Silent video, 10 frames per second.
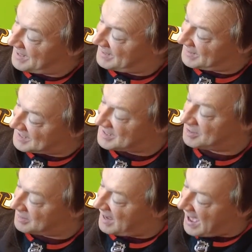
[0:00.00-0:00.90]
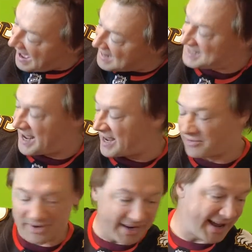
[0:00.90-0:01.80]
It doesn't look as
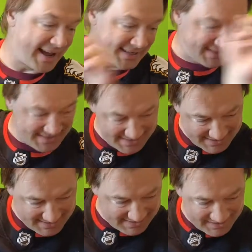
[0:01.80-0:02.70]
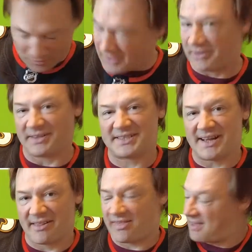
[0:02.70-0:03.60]
angry as the one on the
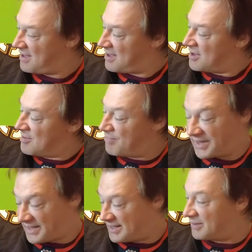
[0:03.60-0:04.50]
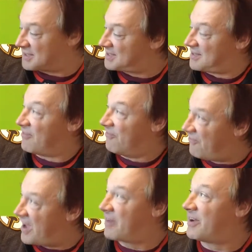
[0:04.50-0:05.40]
Stealth, but it looks
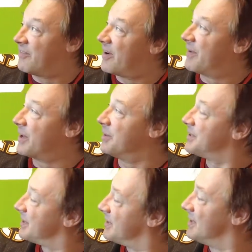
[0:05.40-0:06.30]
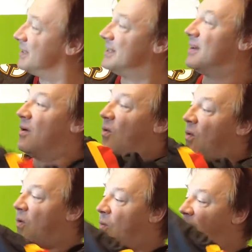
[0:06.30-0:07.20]
very, very good.
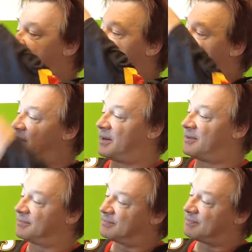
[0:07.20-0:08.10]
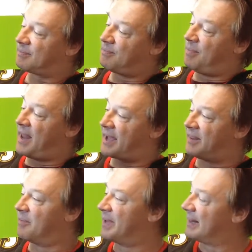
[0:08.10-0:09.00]
White color,
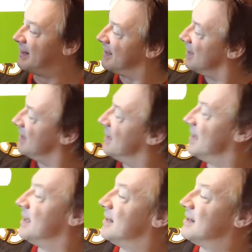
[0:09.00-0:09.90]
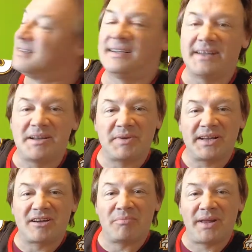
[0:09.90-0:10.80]
black in the middle. Did
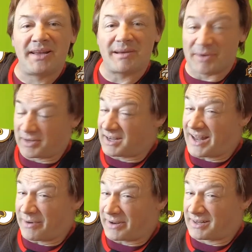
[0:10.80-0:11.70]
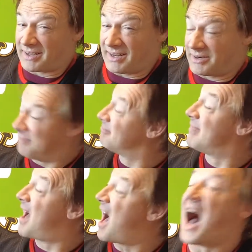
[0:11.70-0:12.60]
anybody complain about a clerical color?
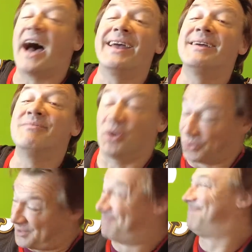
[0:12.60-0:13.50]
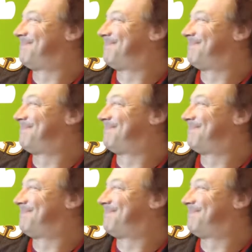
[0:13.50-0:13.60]
I don't.